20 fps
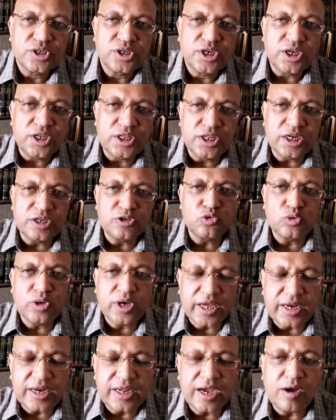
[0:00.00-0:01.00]
either to
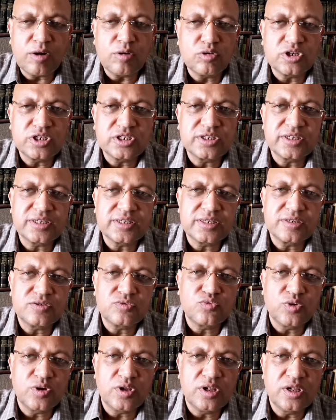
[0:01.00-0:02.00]
carry out a
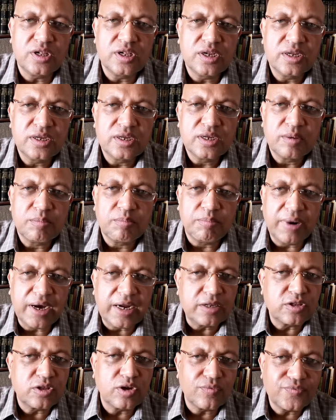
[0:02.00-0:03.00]
successful
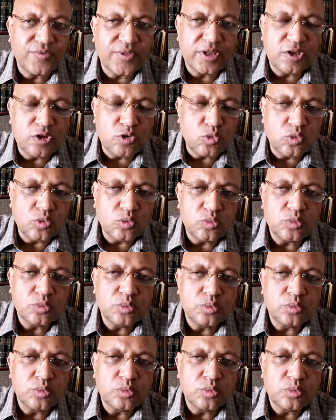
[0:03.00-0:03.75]
birth of the new